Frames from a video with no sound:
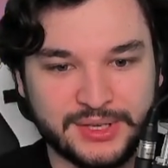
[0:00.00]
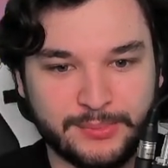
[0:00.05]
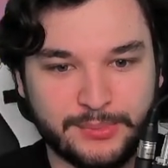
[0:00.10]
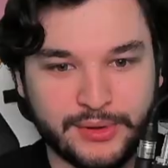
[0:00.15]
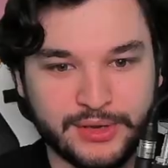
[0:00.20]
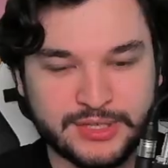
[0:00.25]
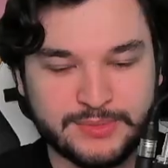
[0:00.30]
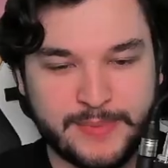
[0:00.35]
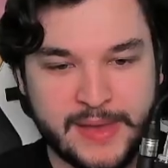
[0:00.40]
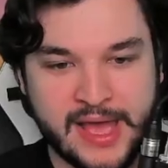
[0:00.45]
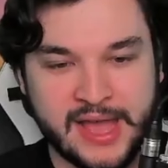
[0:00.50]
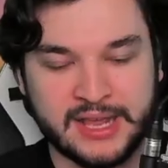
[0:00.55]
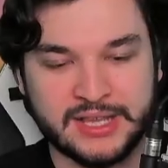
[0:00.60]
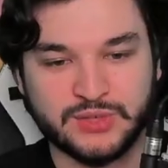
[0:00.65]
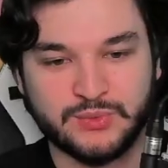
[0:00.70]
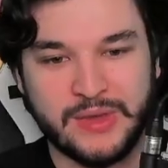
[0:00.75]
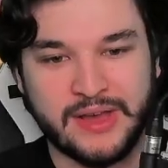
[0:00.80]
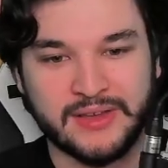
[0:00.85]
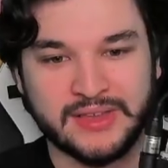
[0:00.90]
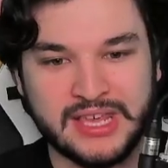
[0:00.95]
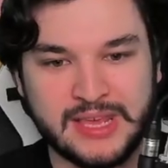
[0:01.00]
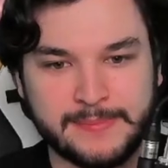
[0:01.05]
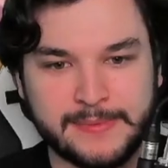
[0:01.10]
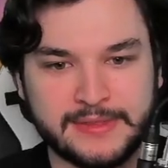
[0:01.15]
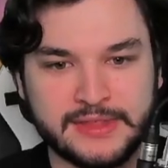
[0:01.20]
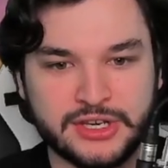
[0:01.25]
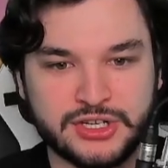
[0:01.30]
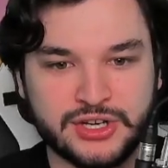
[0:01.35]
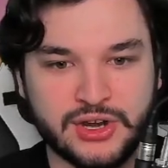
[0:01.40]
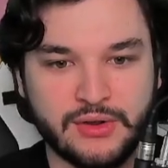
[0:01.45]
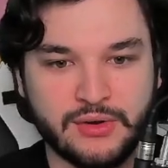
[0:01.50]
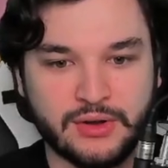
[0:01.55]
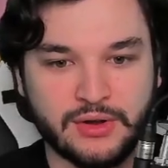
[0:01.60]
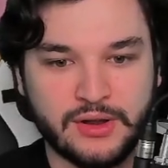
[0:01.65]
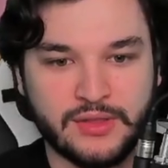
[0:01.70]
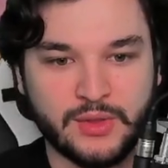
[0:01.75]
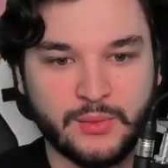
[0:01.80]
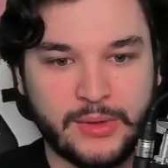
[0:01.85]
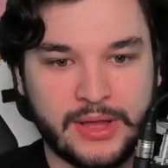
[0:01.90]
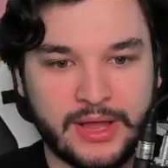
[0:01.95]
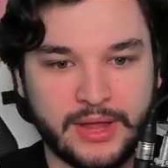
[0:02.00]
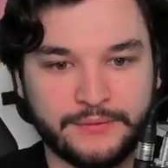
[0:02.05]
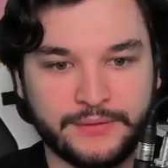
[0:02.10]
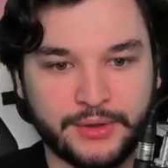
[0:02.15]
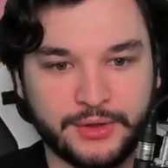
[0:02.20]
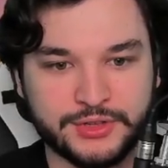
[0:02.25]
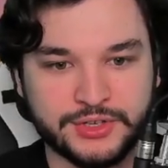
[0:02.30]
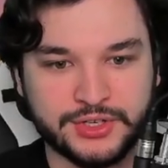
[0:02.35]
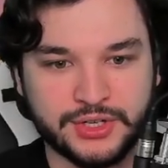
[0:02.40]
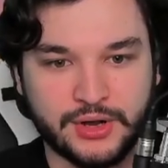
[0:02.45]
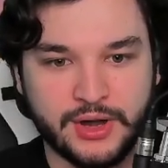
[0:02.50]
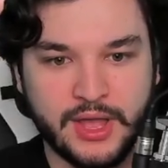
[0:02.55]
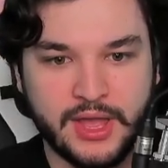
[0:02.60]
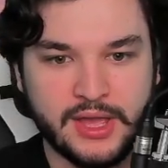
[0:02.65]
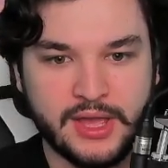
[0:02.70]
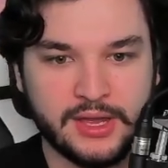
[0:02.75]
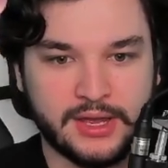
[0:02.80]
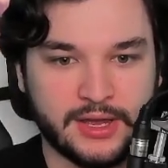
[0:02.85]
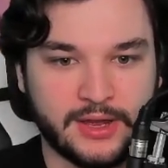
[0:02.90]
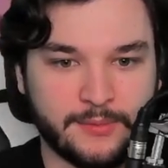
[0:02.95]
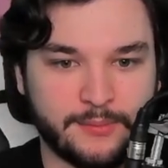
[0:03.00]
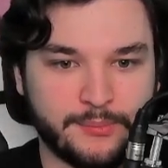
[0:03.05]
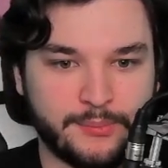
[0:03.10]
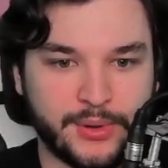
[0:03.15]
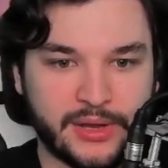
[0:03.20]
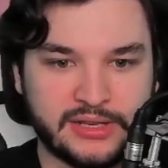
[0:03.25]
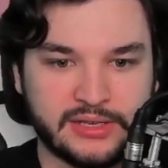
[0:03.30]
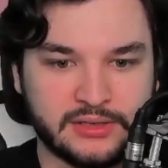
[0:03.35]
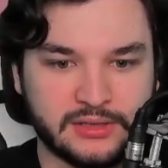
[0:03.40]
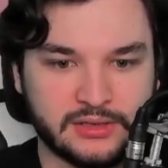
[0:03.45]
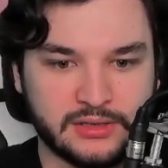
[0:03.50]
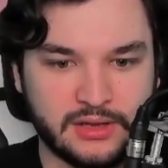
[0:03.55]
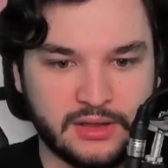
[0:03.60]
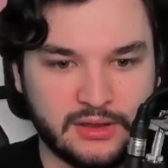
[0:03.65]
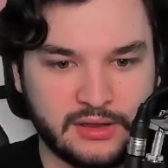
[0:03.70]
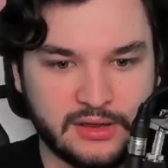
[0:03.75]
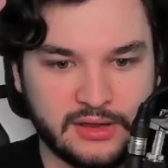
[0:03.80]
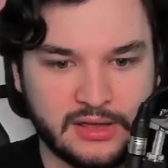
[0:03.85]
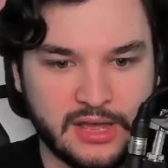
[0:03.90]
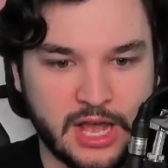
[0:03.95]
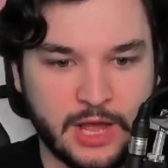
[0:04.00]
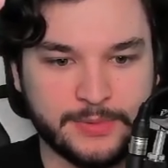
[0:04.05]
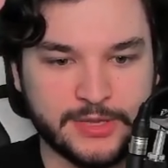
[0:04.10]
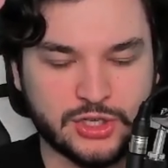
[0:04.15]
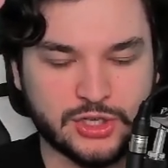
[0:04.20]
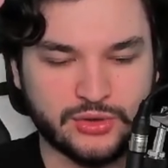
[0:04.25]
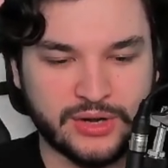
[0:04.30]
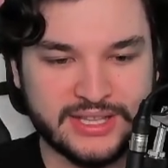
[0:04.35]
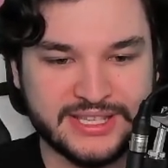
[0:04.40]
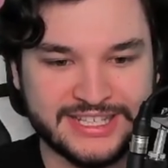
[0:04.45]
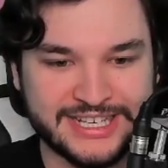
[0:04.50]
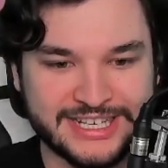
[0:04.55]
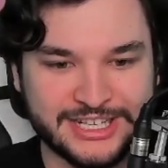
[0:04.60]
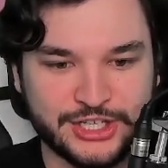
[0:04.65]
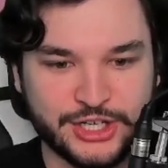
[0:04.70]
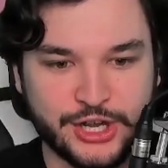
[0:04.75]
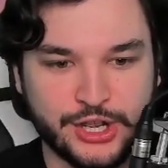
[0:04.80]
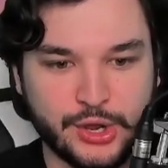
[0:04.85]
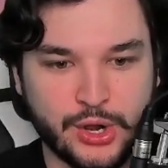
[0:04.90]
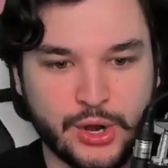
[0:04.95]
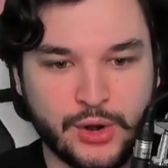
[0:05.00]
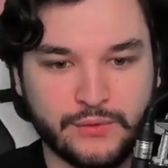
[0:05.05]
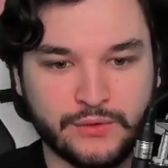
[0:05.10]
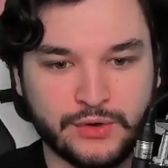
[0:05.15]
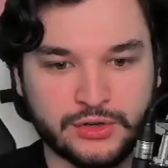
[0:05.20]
books back as well, keeping the Joker and the Wild Vulture. But I'll be transitioning over